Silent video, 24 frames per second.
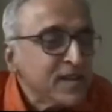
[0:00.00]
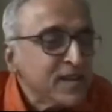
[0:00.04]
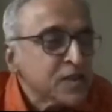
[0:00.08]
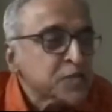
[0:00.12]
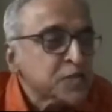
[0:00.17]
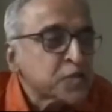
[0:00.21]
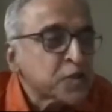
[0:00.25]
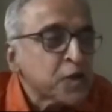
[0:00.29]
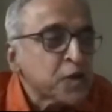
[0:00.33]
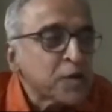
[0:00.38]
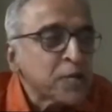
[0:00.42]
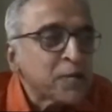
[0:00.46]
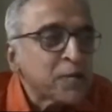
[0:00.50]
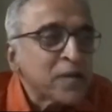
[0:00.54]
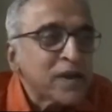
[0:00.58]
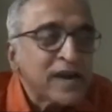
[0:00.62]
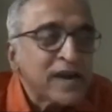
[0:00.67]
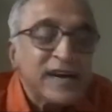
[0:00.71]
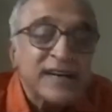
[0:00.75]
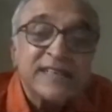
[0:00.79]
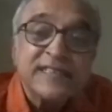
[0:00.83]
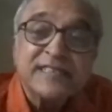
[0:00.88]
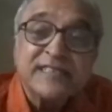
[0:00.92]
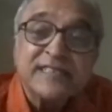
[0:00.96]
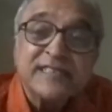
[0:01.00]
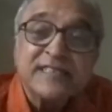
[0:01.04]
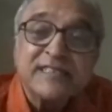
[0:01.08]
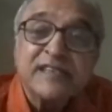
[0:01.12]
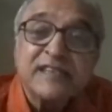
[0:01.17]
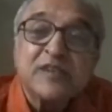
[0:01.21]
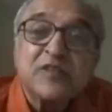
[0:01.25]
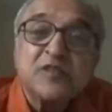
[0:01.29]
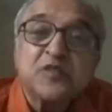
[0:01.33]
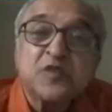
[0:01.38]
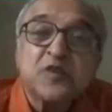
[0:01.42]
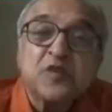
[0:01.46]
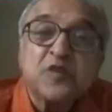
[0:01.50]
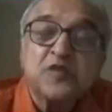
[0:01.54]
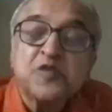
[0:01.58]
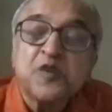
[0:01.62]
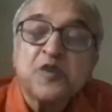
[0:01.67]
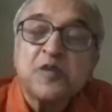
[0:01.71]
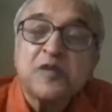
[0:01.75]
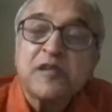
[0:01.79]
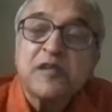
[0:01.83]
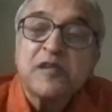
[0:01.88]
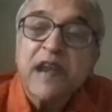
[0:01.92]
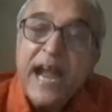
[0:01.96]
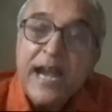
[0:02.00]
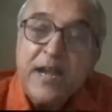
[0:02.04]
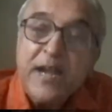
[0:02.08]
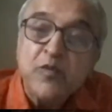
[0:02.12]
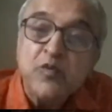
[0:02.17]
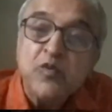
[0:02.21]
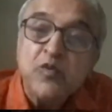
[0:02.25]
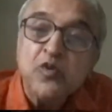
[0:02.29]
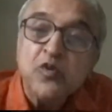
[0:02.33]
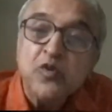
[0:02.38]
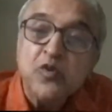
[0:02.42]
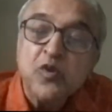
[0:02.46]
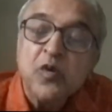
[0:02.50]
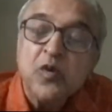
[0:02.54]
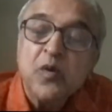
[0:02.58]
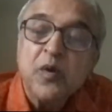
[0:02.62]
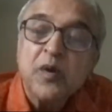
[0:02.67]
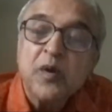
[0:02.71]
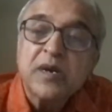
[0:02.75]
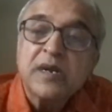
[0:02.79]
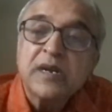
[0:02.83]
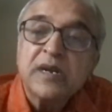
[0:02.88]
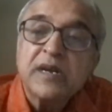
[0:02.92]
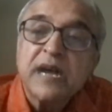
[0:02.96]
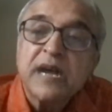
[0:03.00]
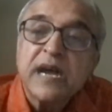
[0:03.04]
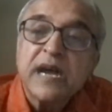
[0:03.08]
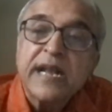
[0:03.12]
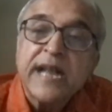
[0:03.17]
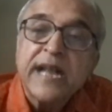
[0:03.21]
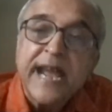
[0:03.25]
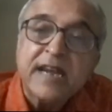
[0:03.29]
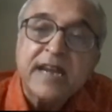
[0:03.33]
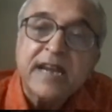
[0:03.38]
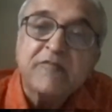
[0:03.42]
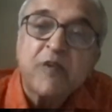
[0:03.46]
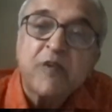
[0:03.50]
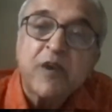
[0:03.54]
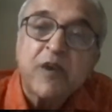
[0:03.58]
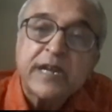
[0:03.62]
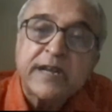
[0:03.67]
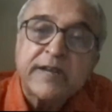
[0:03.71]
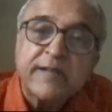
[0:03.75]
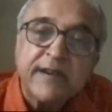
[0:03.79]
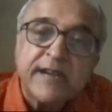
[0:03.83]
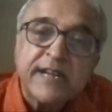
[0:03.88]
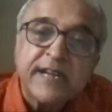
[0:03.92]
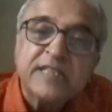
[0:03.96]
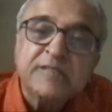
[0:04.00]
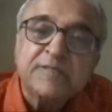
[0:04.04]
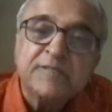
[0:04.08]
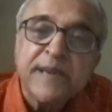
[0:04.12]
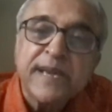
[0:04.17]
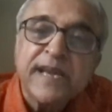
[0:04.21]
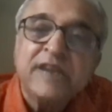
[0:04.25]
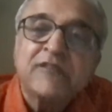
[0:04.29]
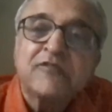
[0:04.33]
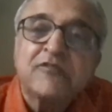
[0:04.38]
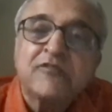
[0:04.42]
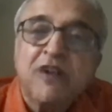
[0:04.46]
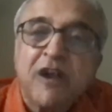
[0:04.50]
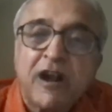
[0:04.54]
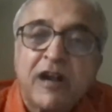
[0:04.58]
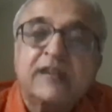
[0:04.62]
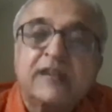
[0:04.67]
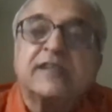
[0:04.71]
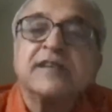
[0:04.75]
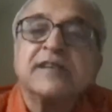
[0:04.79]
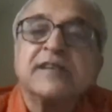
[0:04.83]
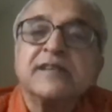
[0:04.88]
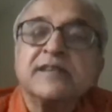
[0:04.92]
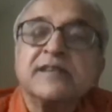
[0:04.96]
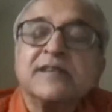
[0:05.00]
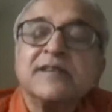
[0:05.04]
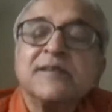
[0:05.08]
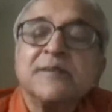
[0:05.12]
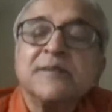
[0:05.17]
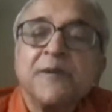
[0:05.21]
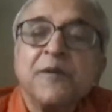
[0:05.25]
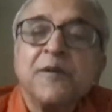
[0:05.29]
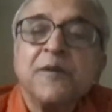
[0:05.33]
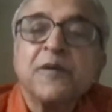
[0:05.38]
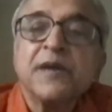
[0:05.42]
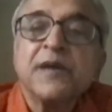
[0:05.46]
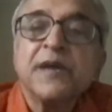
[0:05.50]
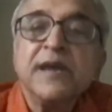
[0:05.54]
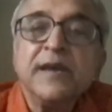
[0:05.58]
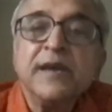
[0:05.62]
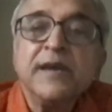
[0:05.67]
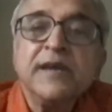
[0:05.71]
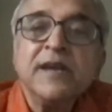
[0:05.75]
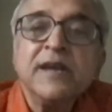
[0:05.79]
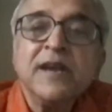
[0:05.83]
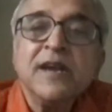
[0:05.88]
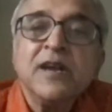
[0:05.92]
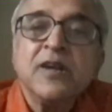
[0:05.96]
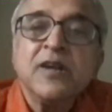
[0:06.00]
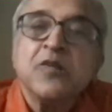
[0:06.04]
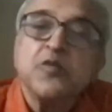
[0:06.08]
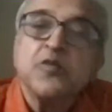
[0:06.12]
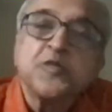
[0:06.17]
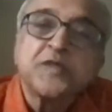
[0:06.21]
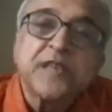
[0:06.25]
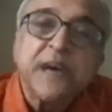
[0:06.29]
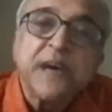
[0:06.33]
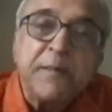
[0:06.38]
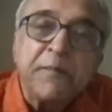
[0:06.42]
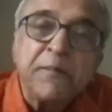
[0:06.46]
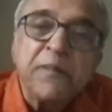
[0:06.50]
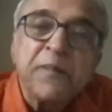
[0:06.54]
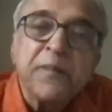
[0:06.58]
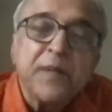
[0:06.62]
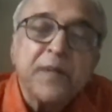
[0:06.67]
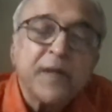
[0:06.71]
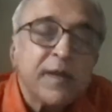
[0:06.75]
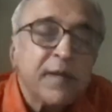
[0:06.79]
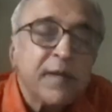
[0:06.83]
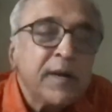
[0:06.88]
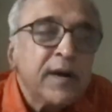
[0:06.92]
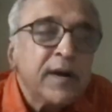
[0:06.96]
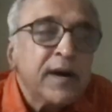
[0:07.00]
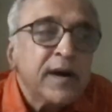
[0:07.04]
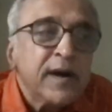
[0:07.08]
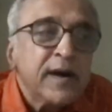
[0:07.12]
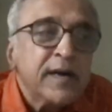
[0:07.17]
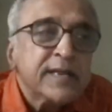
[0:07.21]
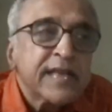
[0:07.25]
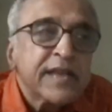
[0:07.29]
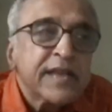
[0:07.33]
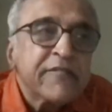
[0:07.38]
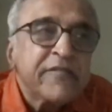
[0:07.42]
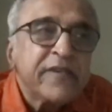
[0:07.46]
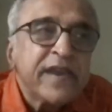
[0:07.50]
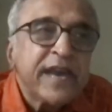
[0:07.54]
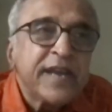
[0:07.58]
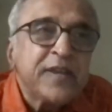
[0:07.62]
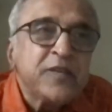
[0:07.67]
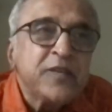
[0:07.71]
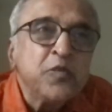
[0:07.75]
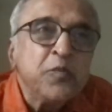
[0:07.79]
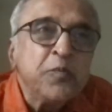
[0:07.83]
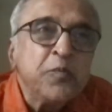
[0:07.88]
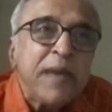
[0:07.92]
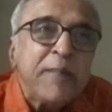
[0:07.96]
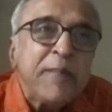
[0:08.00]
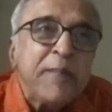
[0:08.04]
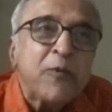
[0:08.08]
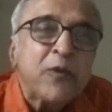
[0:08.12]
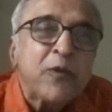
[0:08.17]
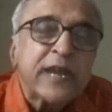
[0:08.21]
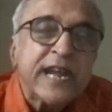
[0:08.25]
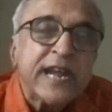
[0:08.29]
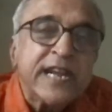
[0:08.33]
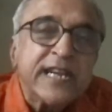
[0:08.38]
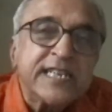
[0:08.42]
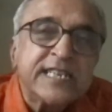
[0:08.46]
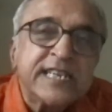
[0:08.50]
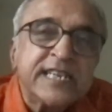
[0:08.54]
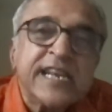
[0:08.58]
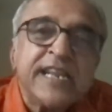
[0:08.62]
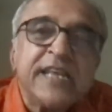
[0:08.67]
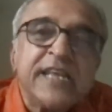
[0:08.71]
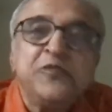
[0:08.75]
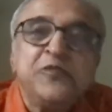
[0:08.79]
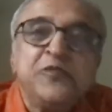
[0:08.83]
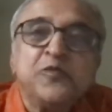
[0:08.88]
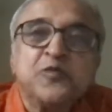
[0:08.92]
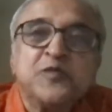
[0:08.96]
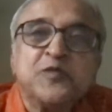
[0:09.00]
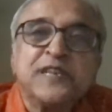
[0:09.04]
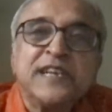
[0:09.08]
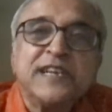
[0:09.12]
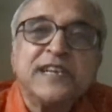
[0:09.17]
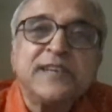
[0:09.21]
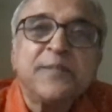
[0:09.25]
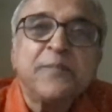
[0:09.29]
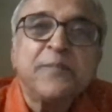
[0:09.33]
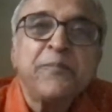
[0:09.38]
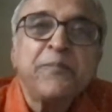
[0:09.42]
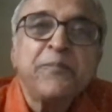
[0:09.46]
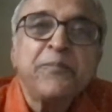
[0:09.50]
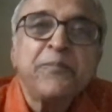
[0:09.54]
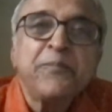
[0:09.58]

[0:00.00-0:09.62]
So, uh, so, so try to connect whatever is being taught, okay, to some thing where you may potentially use it,